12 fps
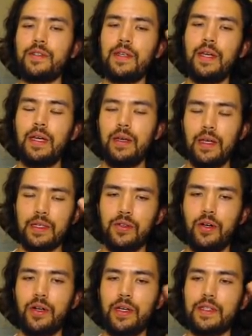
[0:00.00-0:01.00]

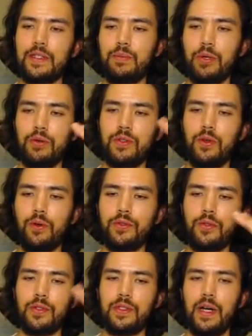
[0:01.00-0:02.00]
as Spear
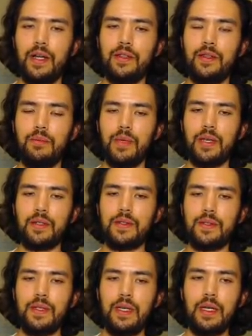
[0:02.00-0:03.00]
Soldier is not in the
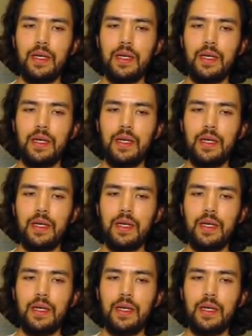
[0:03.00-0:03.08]
mix,